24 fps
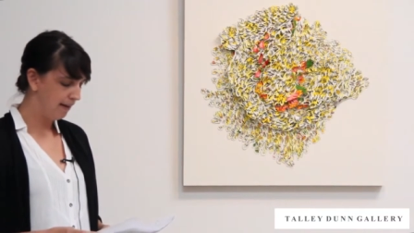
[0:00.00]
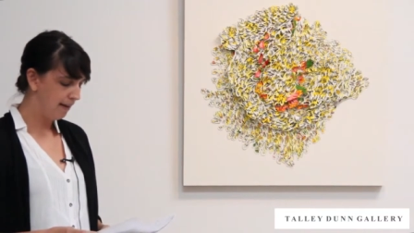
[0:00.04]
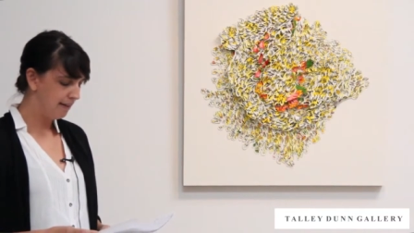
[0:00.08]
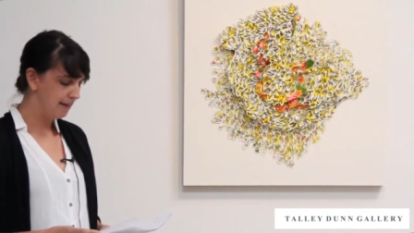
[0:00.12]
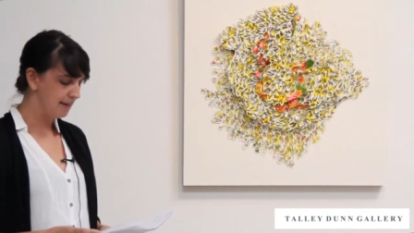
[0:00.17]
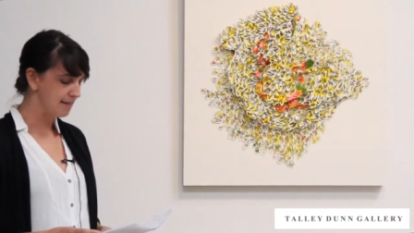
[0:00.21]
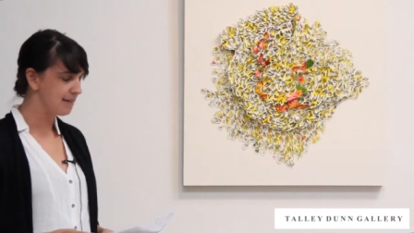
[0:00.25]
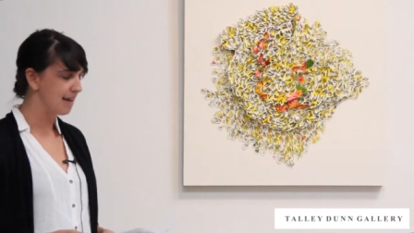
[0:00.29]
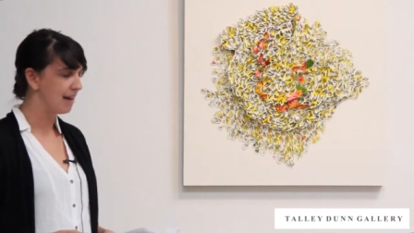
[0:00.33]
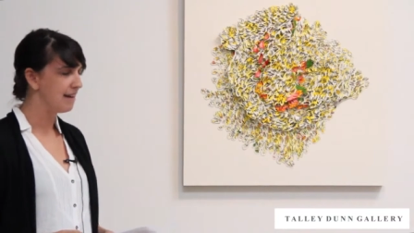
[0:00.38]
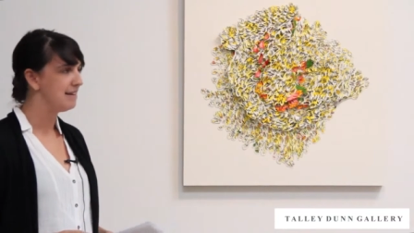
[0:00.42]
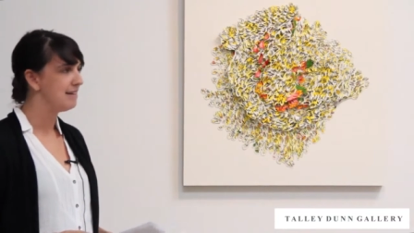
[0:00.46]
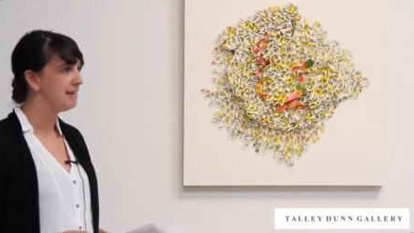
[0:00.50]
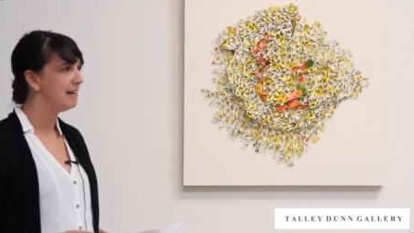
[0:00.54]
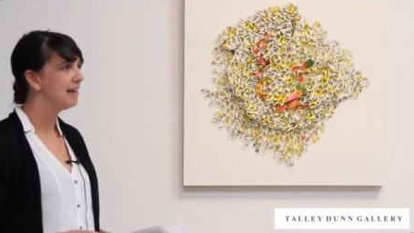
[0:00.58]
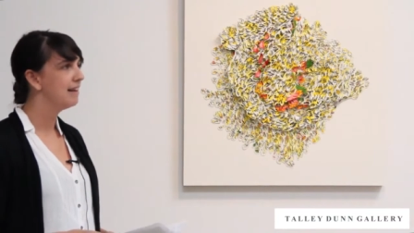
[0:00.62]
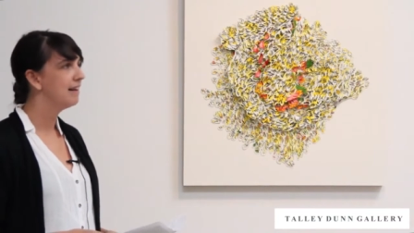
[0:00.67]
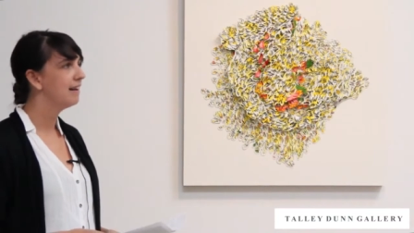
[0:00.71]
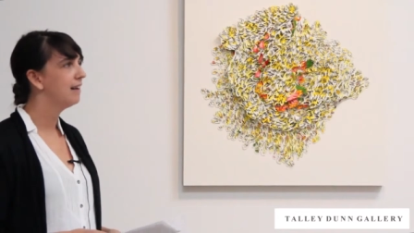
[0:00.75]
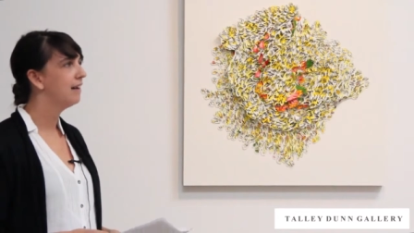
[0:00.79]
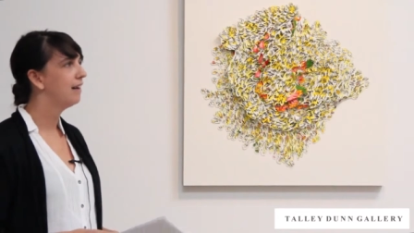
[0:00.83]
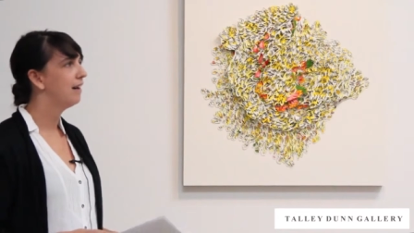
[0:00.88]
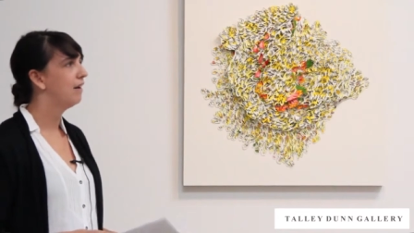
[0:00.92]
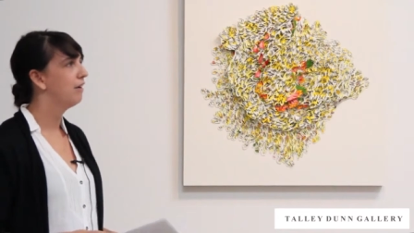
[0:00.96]
this
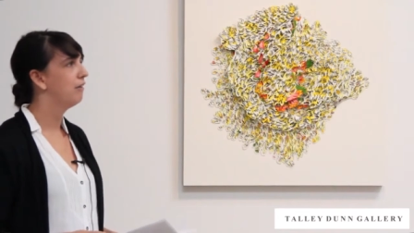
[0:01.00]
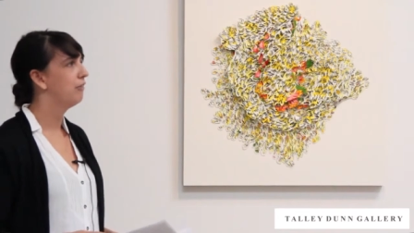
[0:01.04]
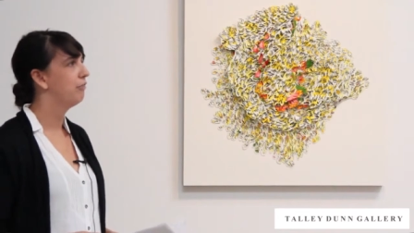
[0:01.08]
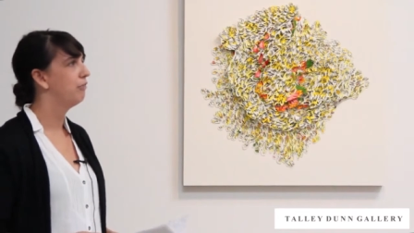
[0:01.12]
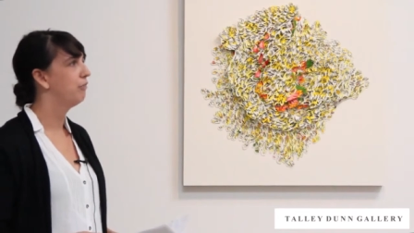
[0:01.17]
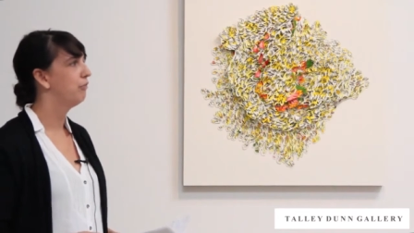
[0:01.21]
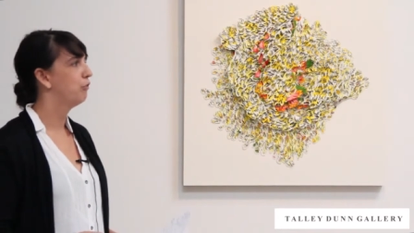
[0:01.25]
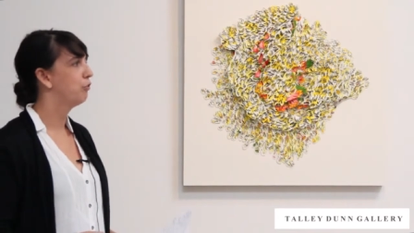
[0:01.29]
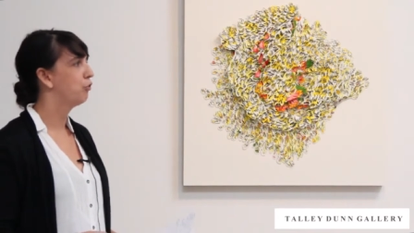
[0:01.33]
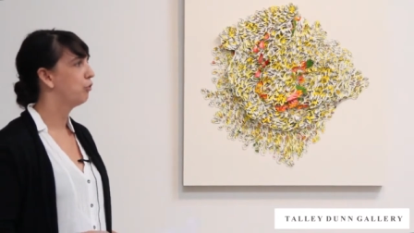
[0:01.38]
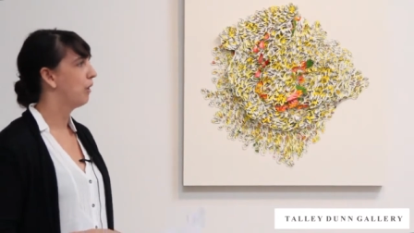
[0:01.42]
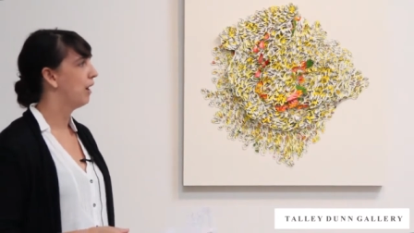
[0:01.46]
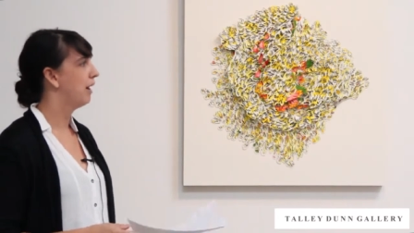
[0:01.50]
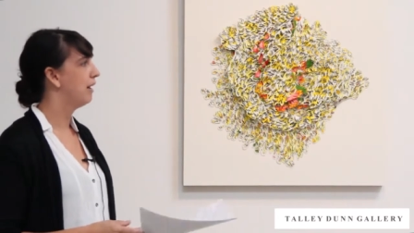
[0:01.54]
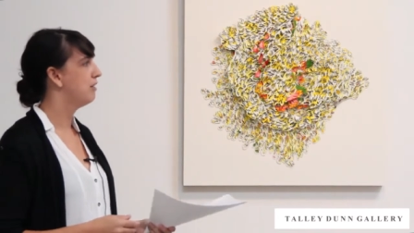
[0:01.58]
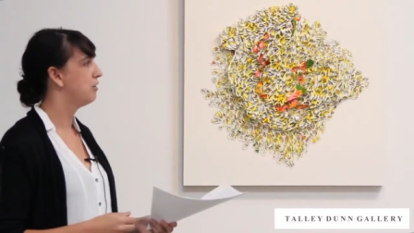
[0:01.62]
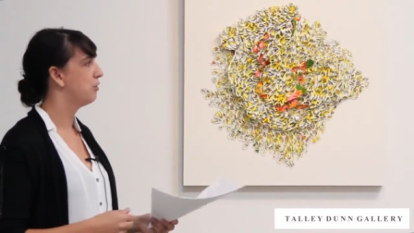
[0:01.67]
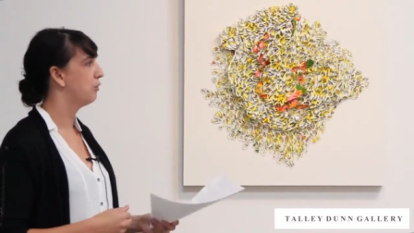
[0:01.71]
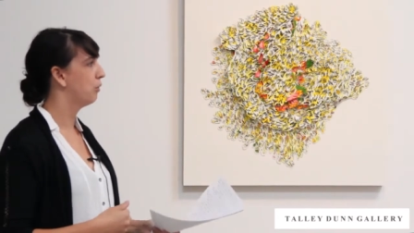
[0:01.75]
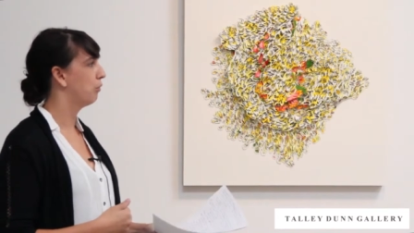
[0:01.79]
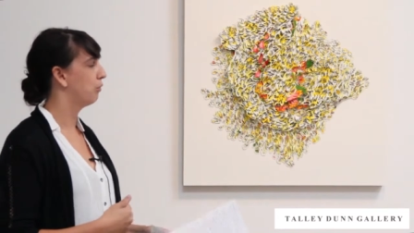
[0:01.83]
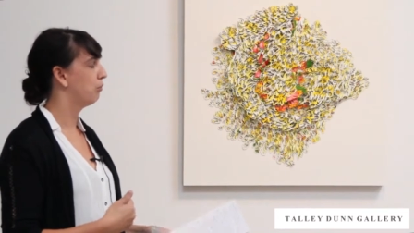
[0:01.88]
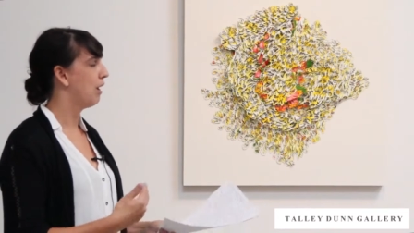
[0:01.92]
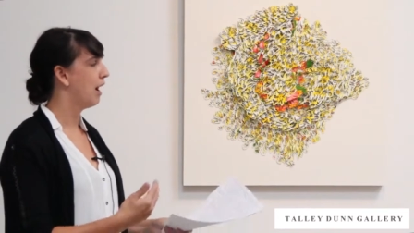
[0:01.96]
idea of trying
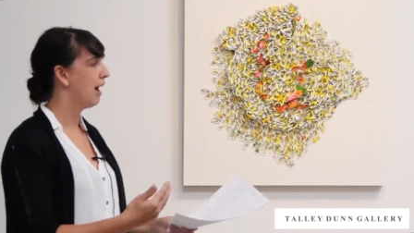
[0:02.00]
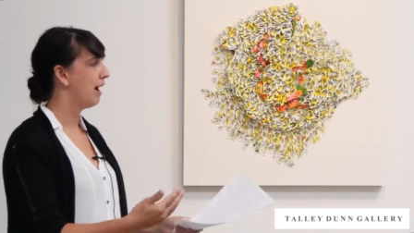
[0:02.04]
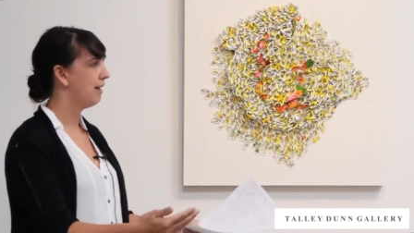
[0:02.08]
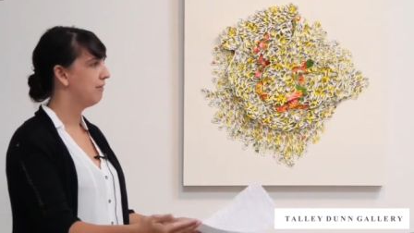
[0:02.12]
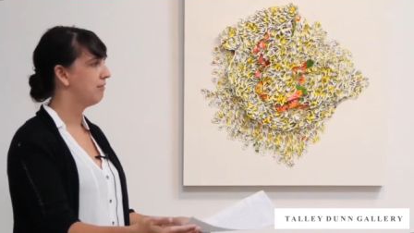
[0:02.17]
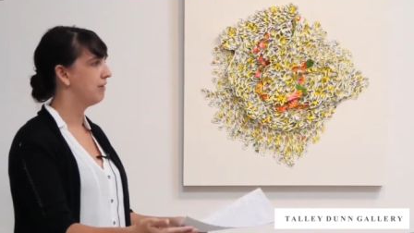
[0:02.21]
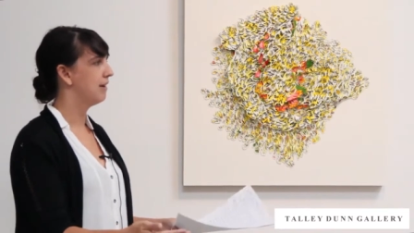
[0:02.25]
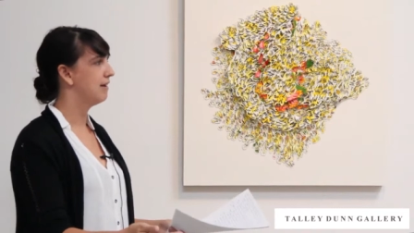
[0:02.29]
to arrive